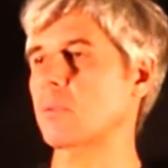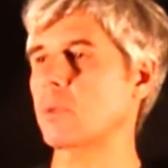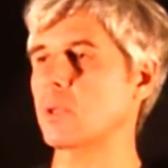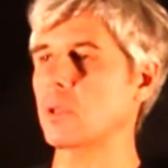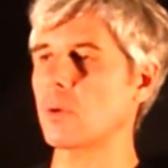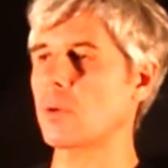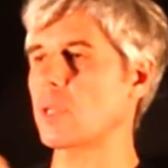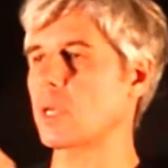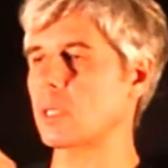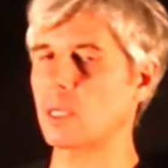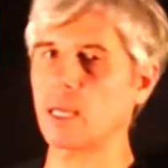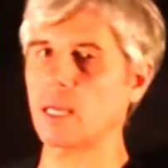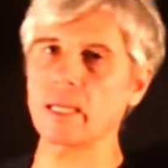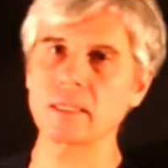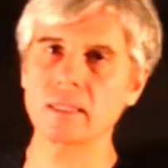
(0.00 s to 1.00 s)
We know that
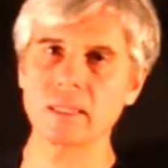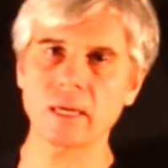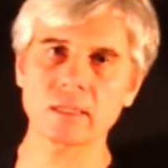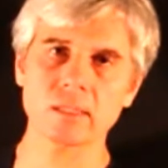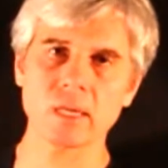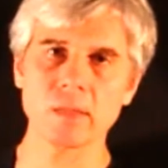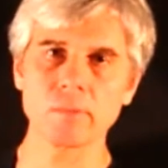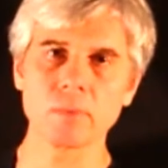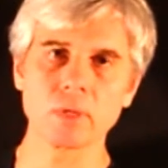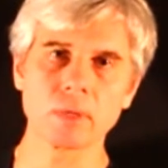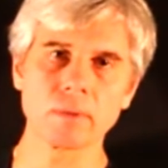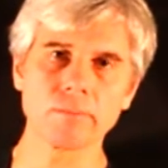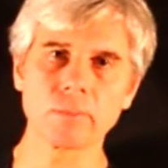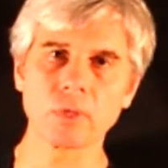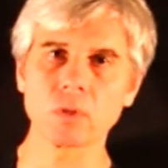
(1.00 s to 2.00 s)
any text can be
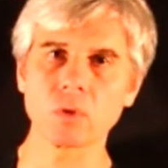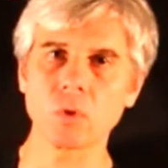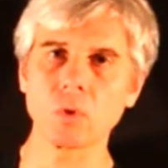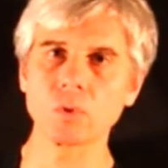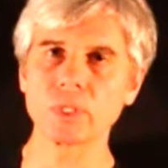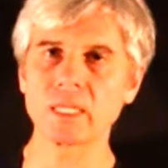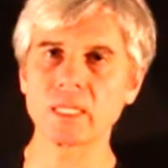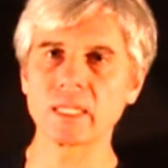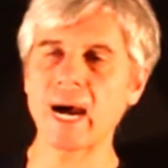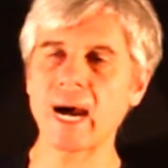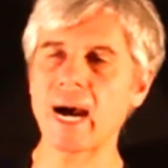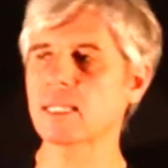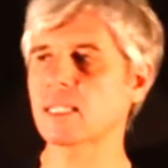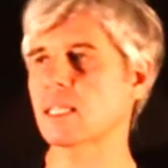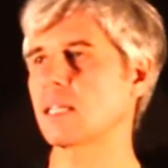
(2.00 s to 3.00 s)
encoded in
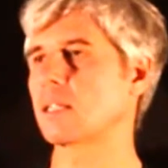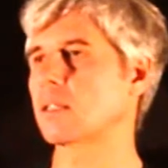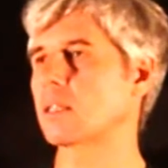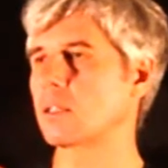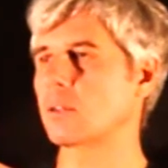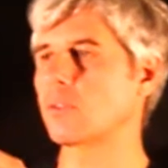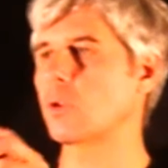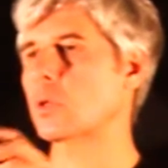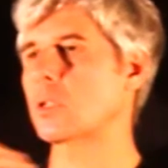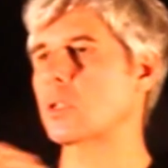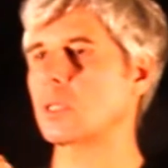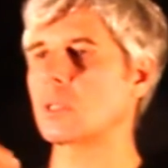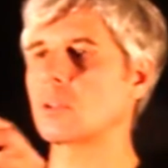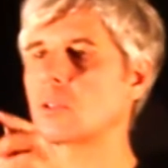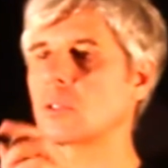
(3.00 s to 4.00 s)
ASCII and
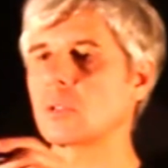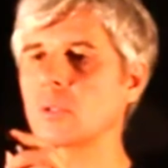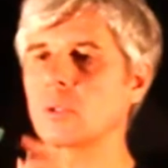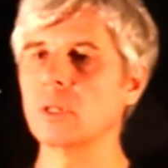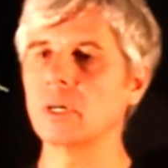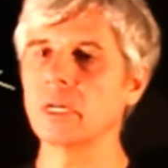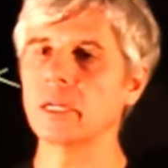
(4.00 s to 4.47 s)
converted to